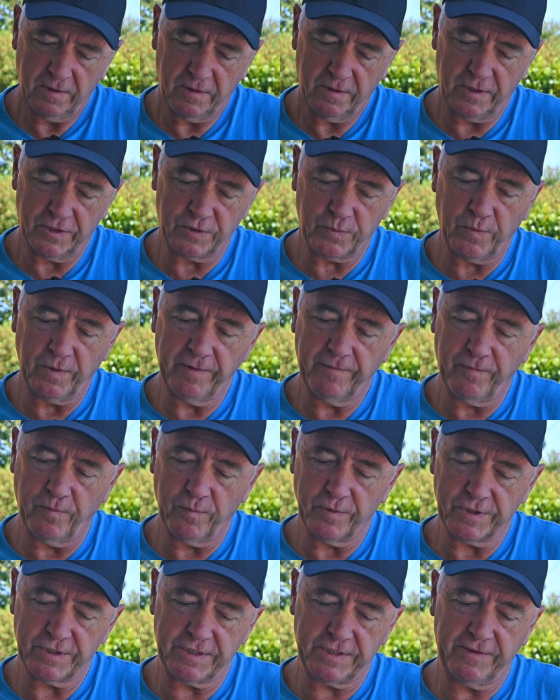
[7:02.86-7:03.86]
the
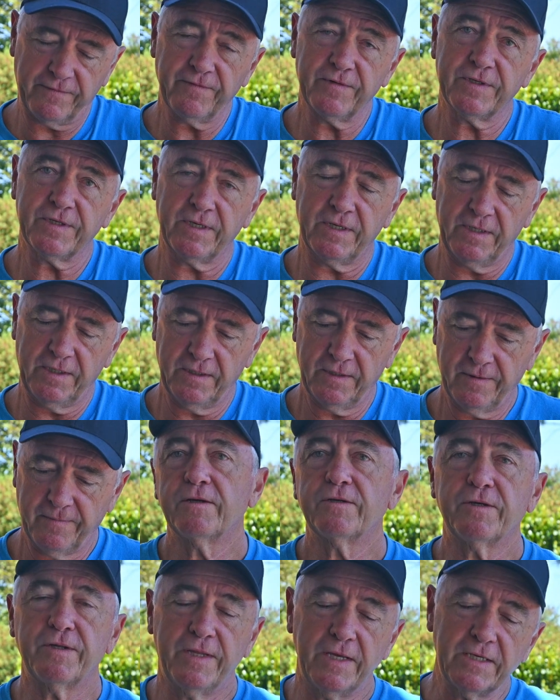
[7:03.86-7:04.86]
24-70.
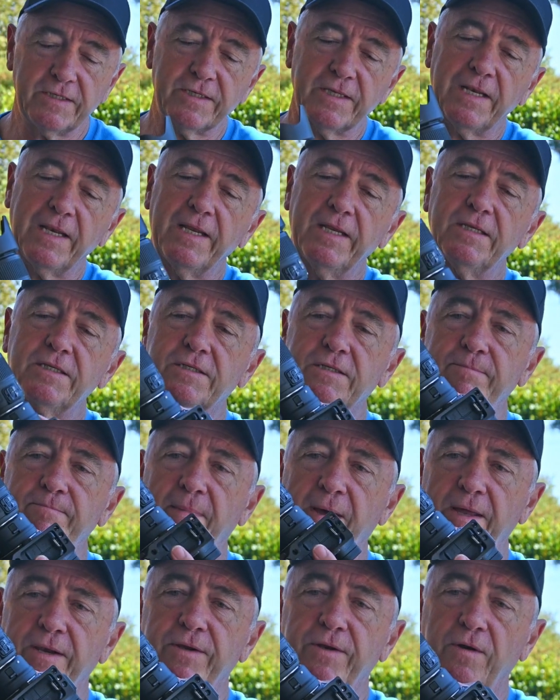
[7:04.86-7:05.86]
So there's the lens
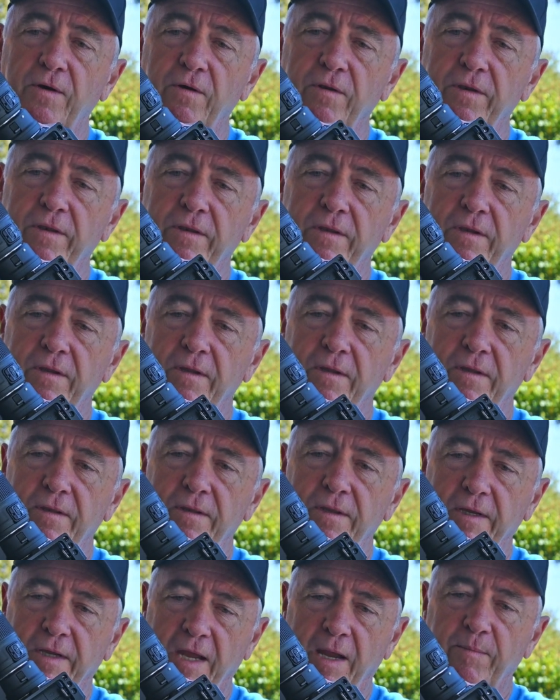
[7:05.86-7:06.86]
mounted on
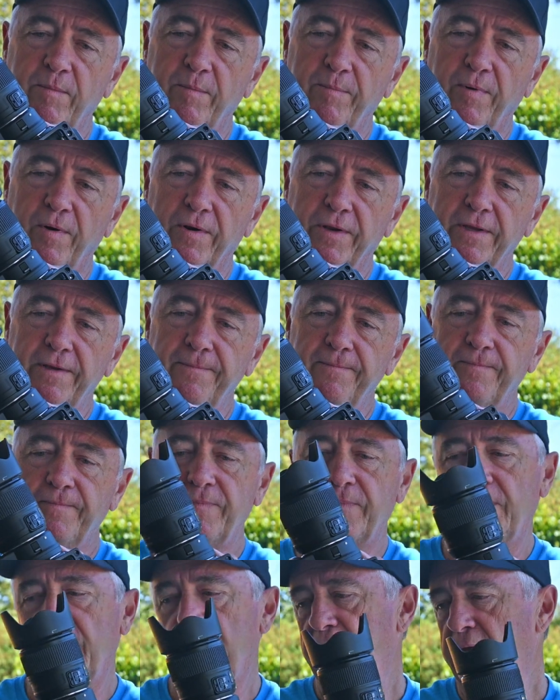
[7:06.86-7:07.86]
the camera body.
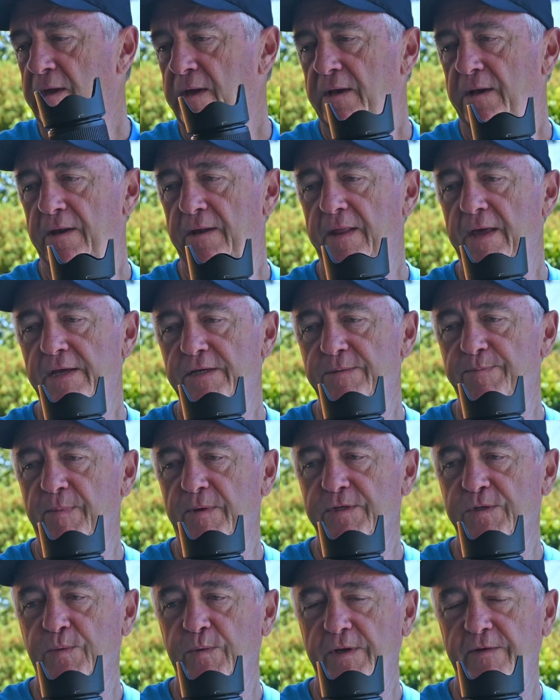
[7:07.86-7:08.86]
And that's my
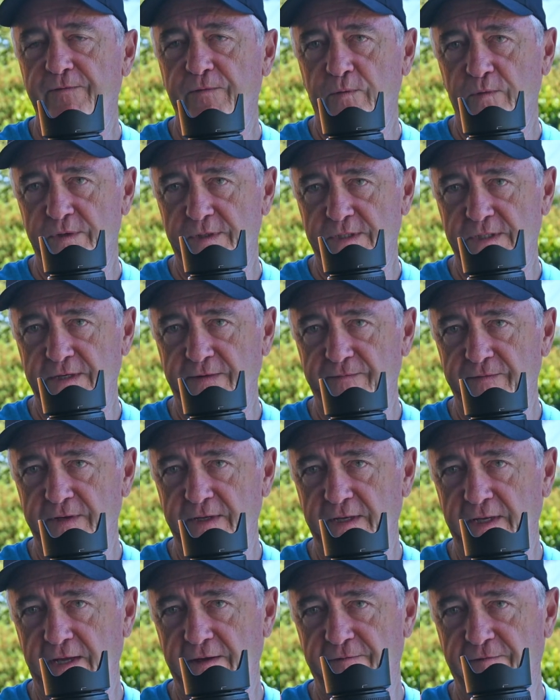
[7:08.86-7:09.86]

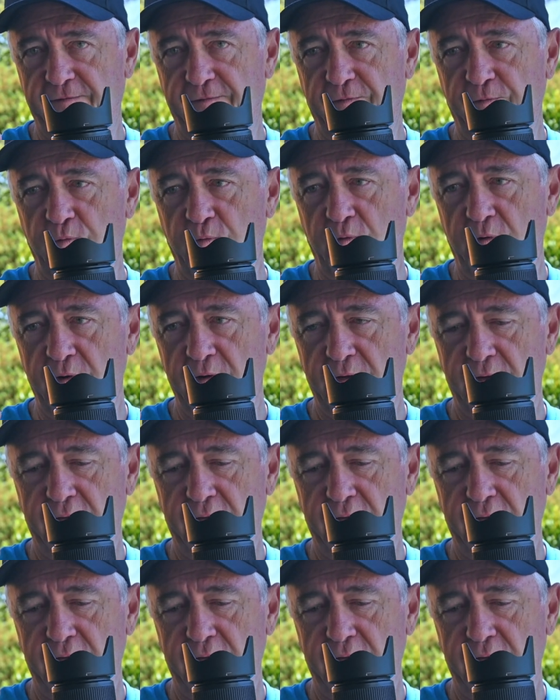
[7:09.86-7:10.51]
24-70 f4